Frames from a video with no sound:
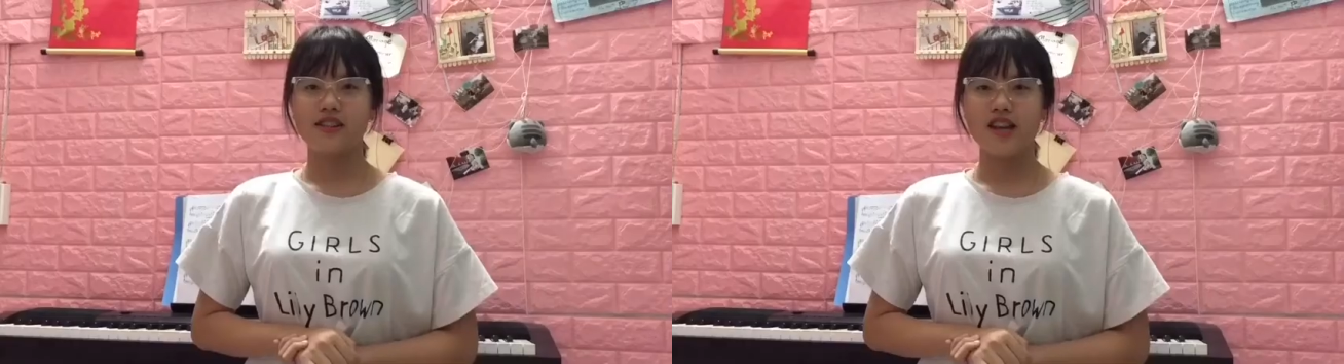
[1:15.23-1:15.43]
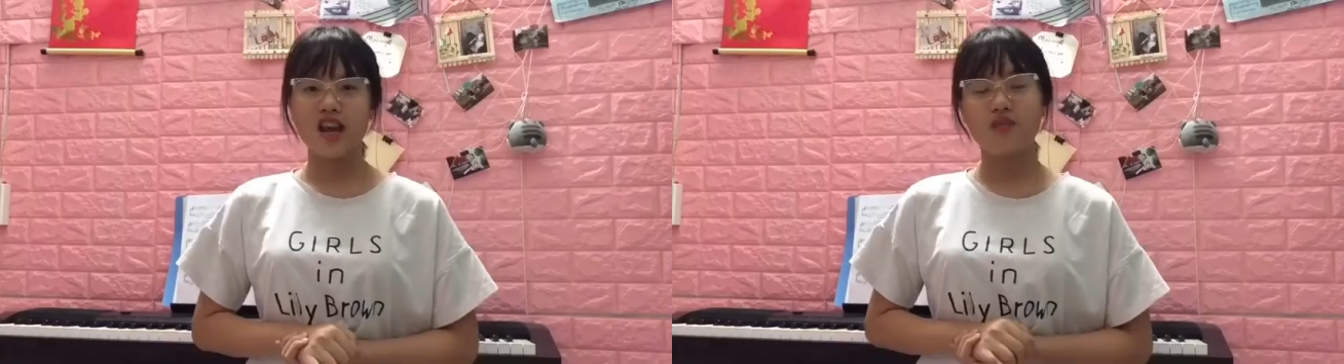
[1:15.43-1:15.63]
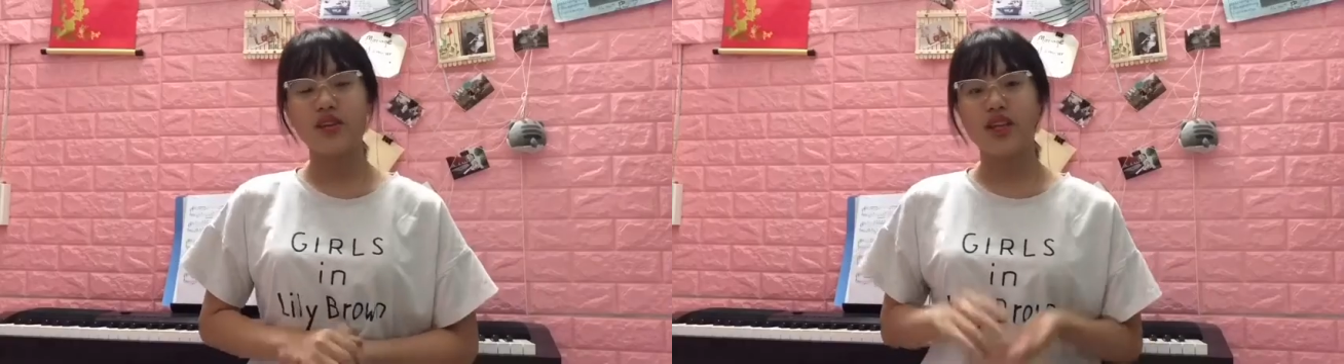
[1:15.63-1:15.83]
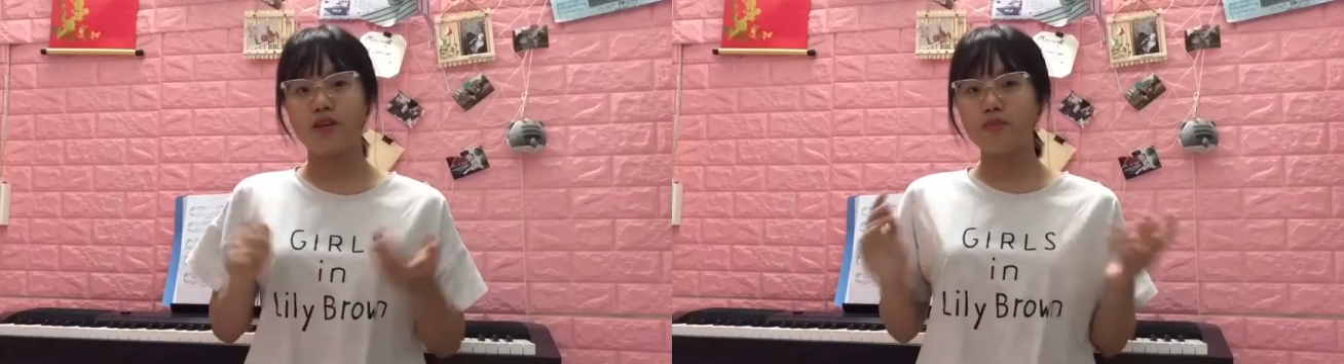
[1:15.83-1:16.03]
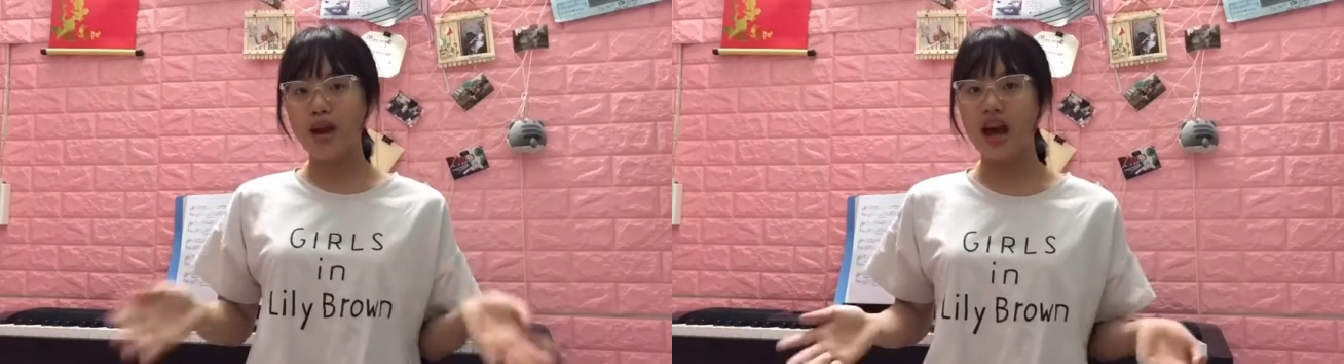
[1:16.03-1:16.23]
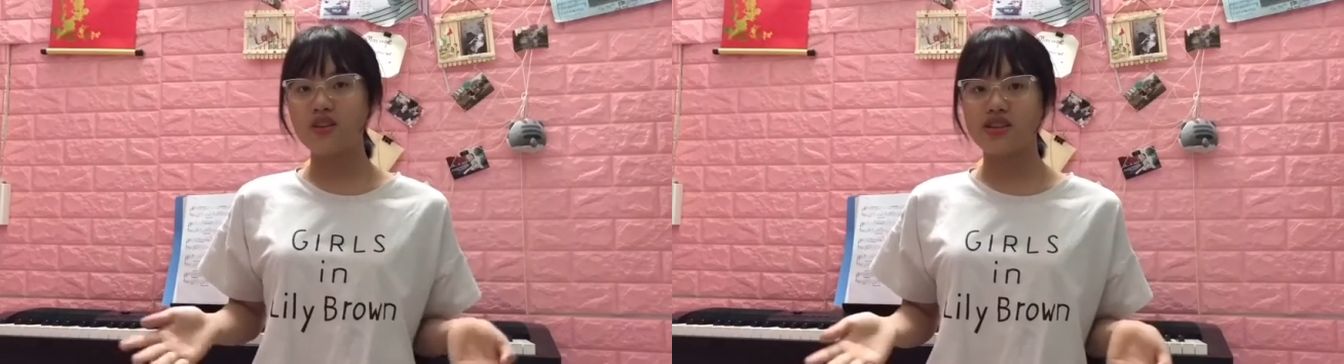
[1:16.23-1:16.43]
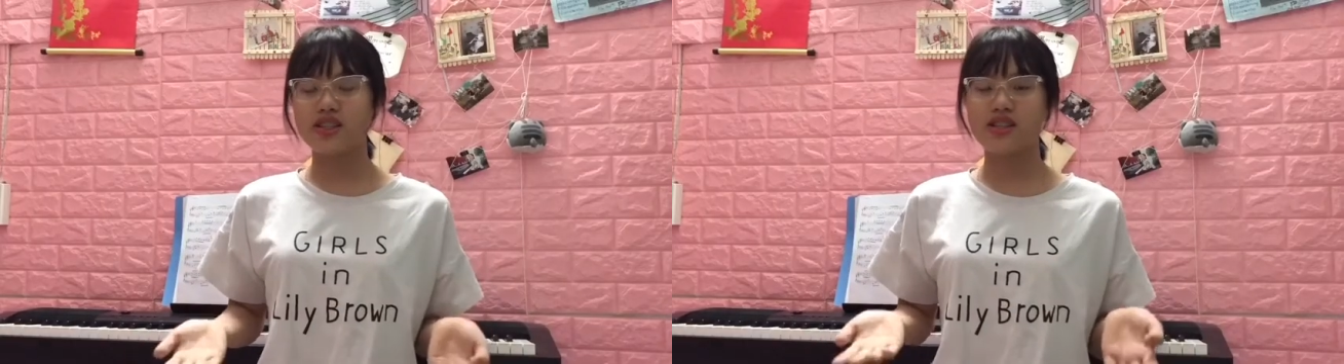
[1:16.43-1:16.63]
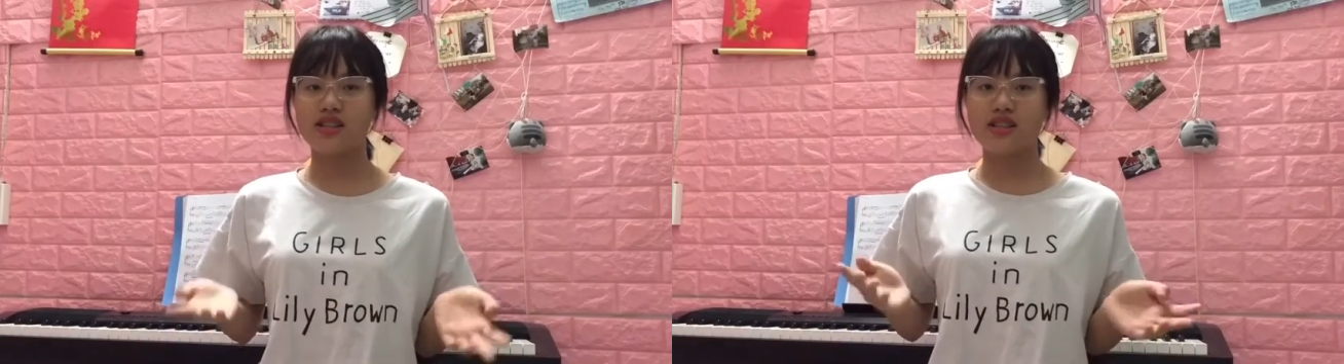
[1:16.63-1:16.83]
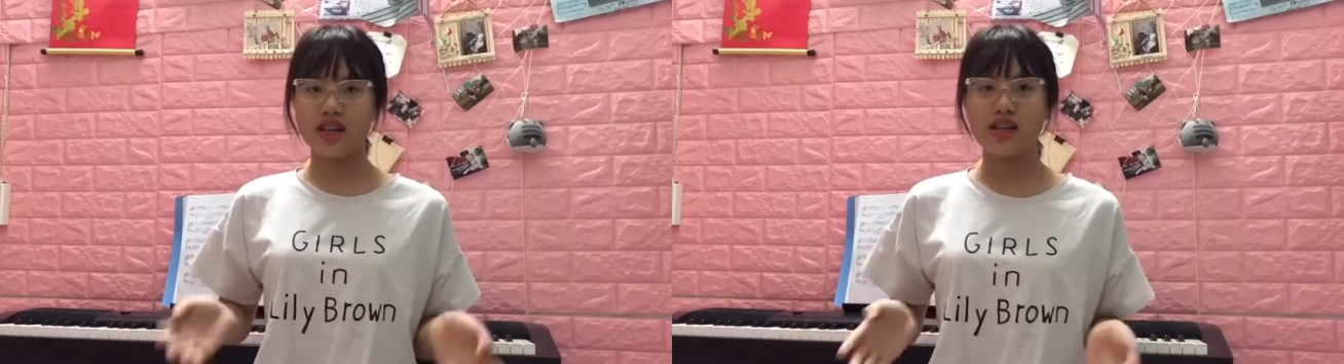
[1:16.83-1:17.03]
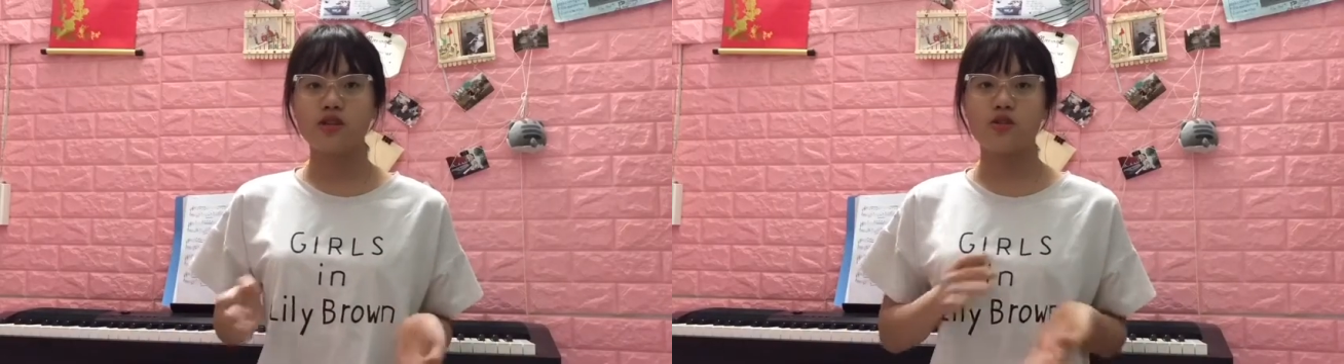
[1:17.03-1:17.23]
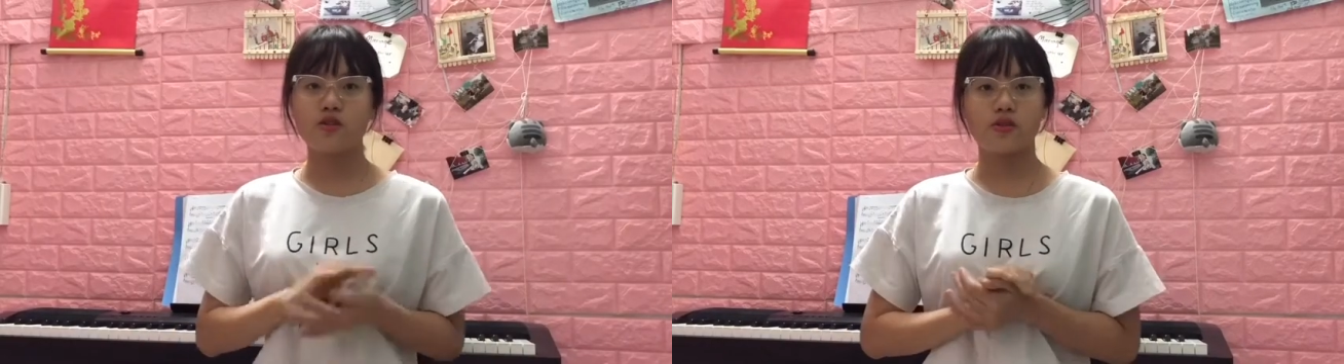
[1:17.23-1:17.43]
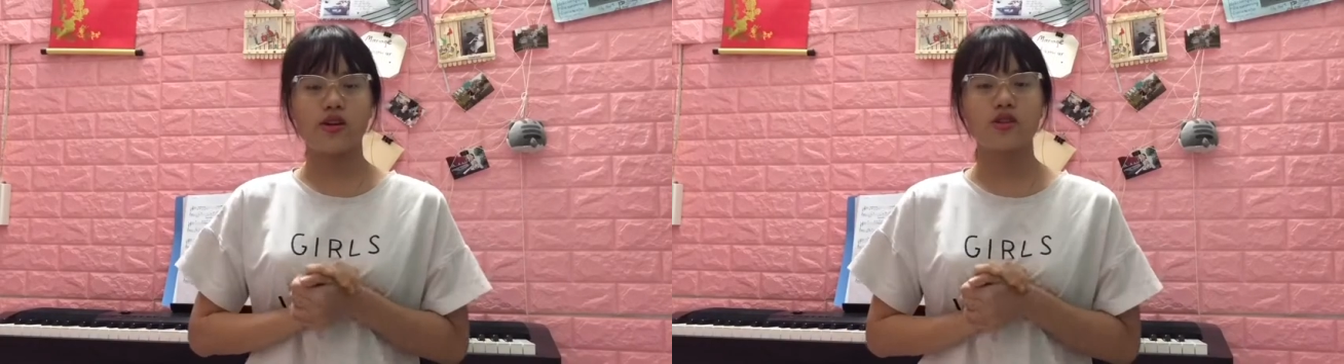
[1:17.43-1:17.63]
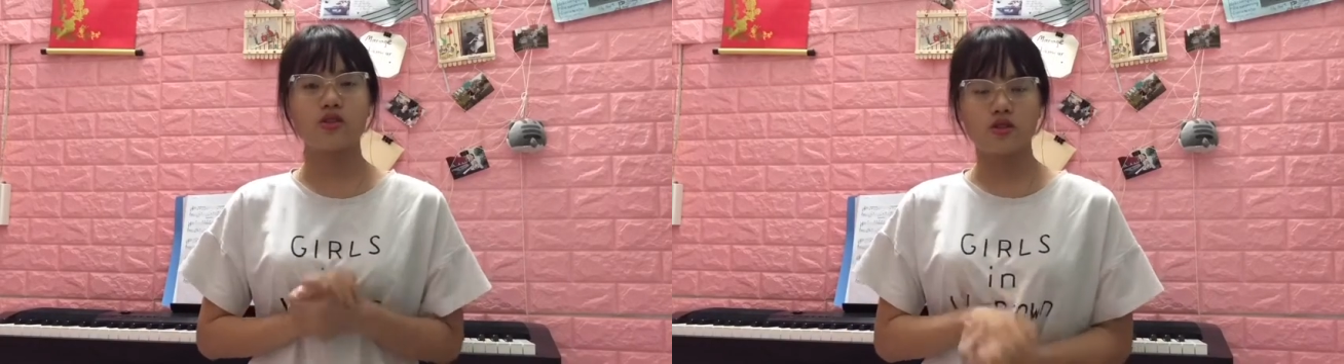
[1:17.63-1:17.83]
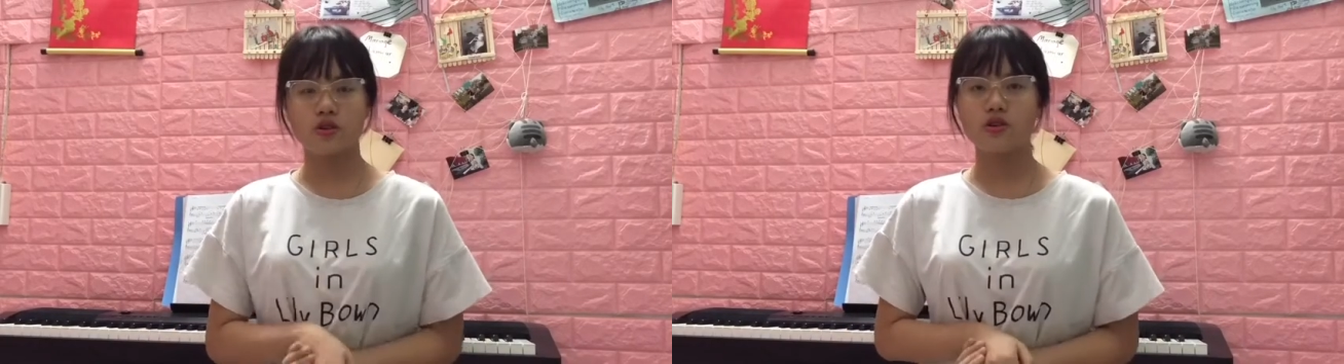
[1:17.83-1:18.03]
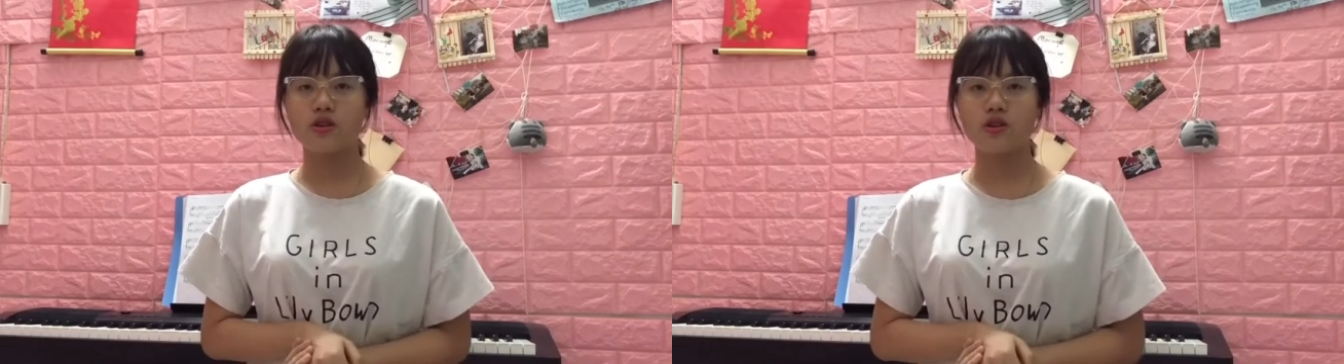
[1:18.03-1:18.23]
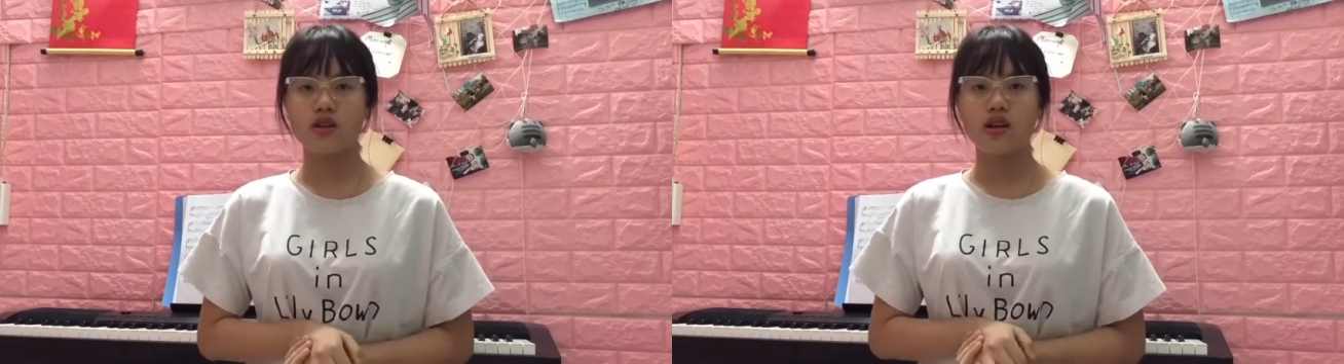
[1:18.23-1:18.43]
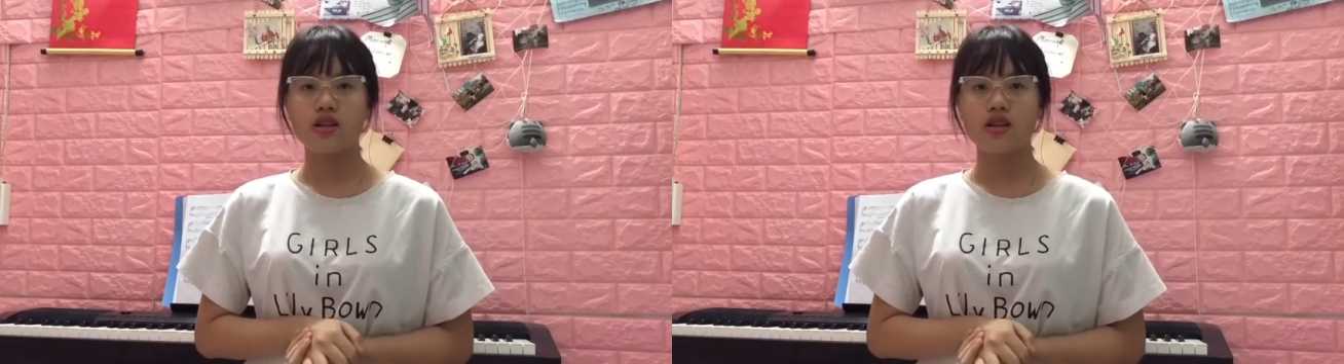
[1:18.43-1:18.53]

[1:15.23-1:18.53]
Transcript: Even in Paris, the days during social